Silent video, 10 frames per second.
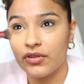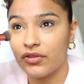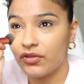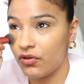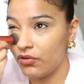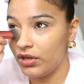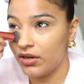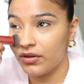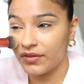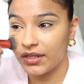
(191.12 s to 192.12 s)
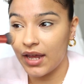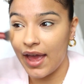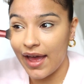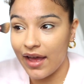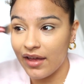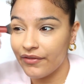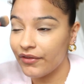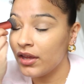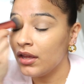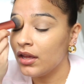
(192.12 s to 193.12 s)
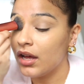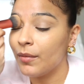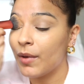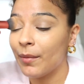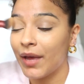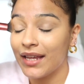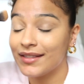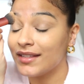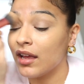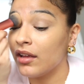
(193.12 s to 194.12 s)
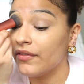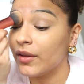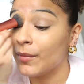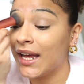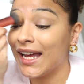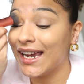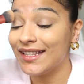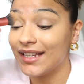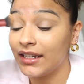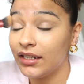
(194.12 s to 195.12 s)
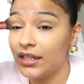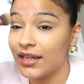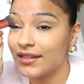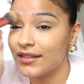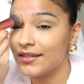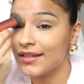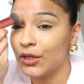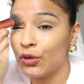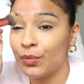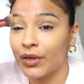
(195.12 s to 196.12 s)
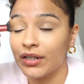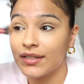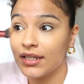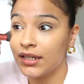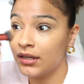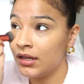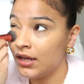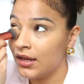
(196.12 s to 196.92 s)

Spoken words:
2 years and a half about myself and my identity as a single person